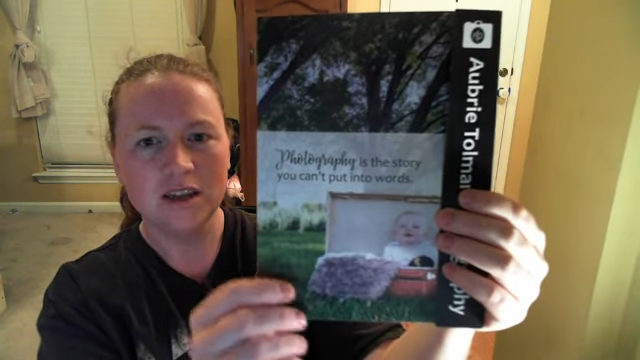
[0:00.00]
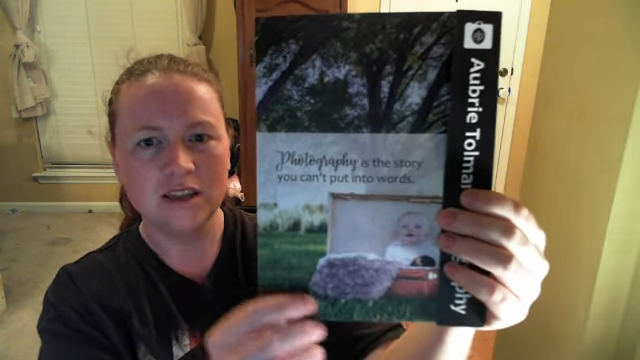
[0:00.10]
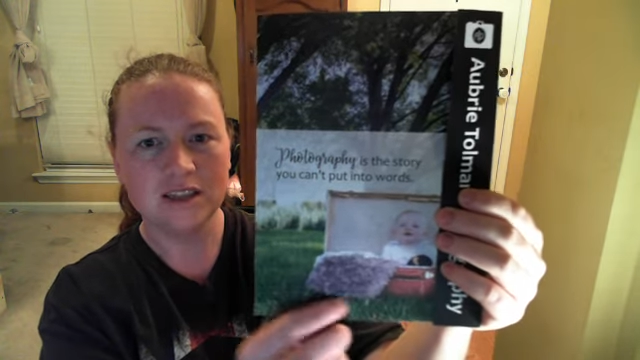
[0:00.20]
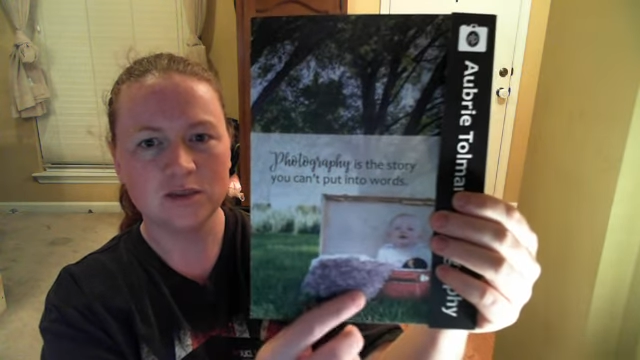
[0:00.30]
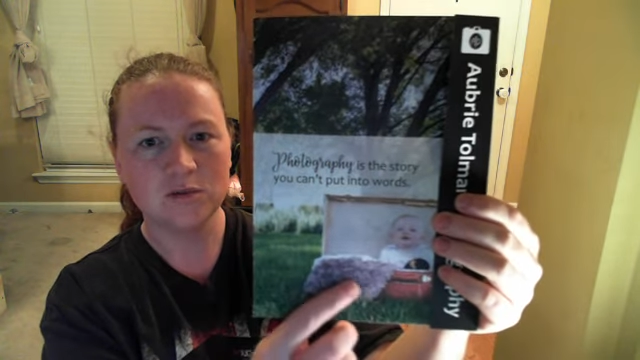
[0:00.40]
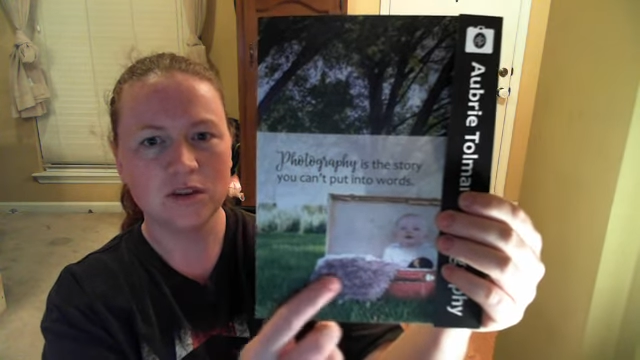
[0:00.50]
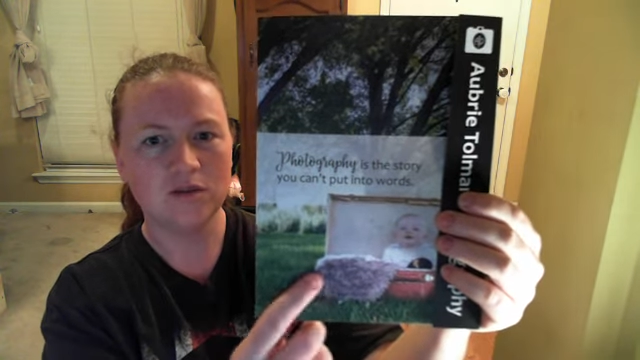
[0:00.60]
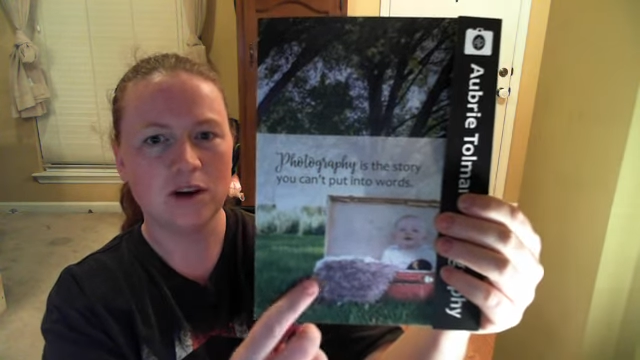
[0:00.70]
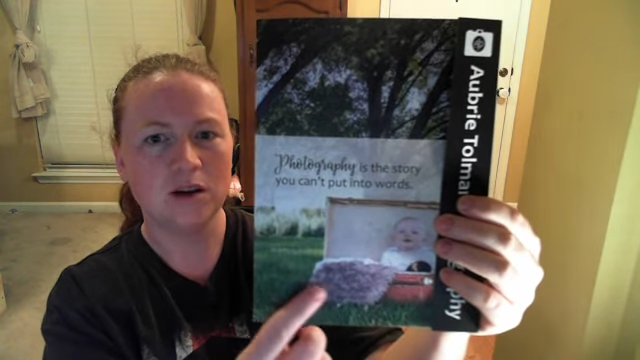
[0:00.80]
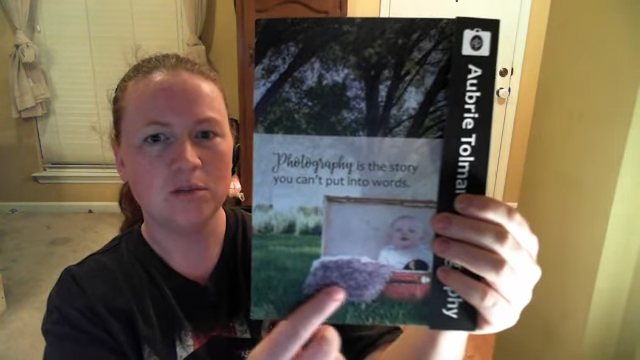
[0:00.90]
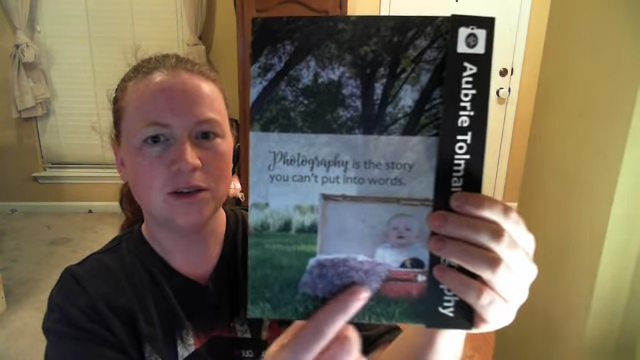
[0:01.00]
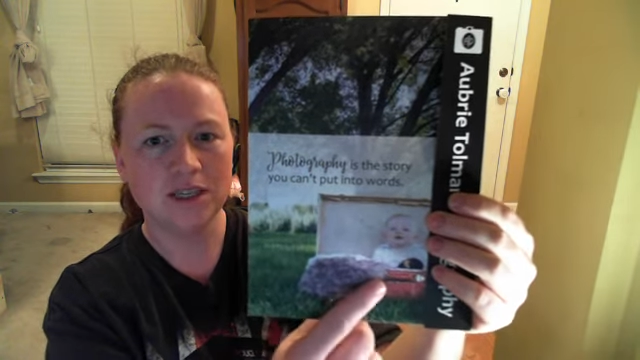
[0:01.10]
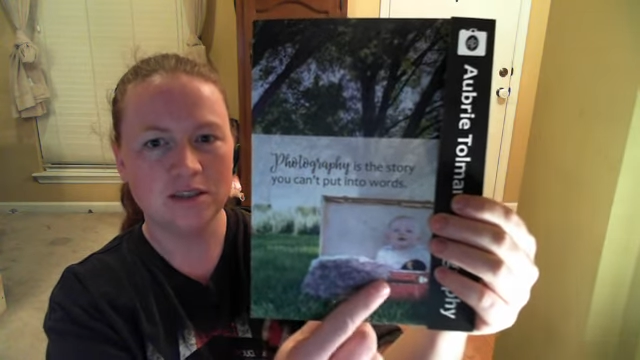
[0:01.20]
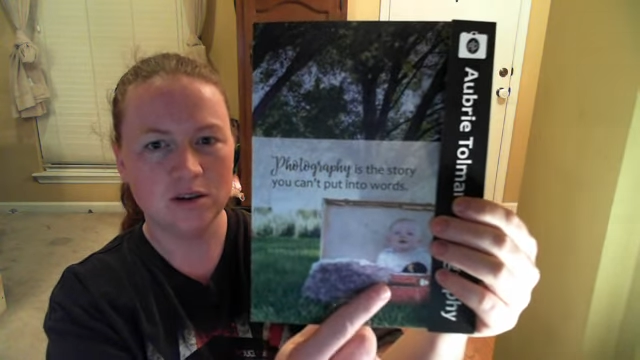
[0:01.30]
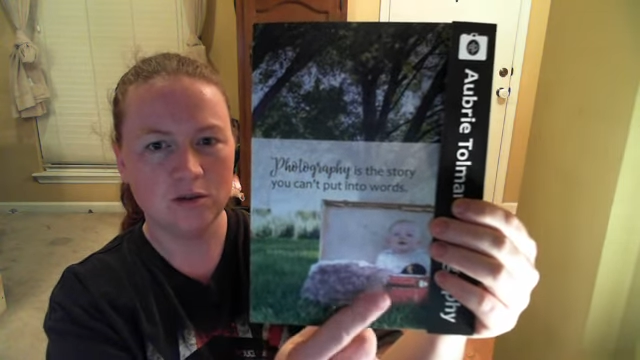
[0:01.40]
This is one of
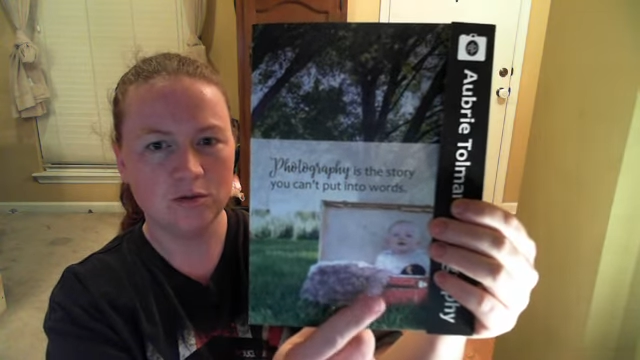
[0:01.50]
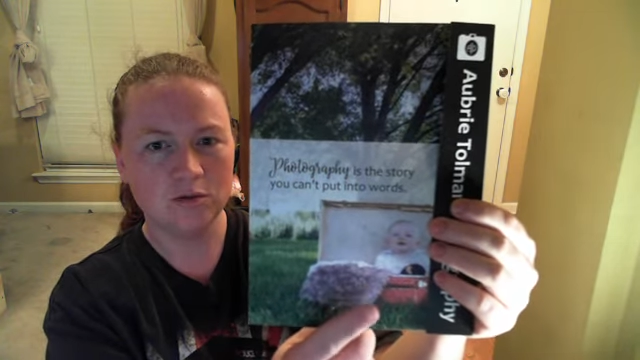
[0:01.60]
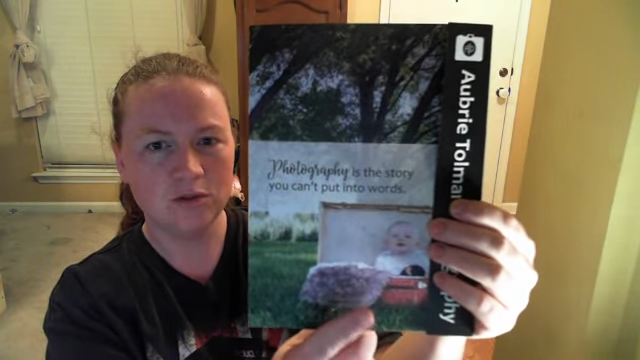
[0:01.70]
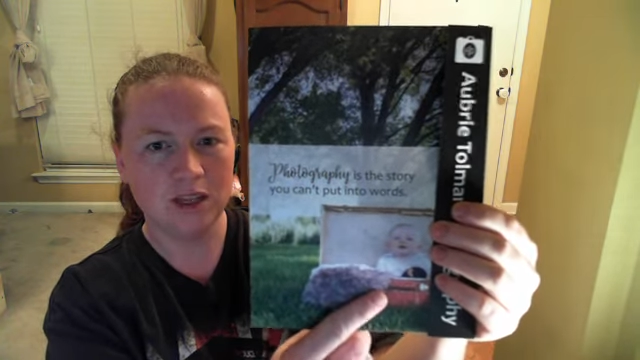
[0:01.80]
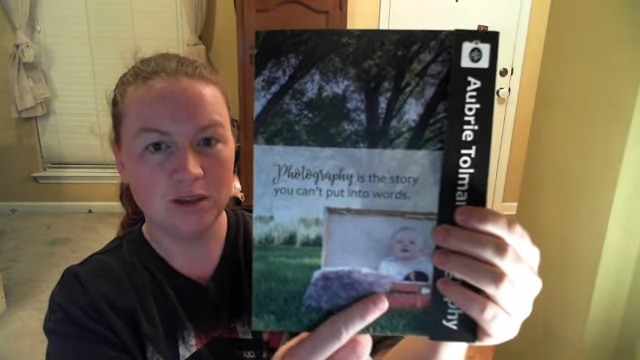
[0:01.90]
Aubrey's own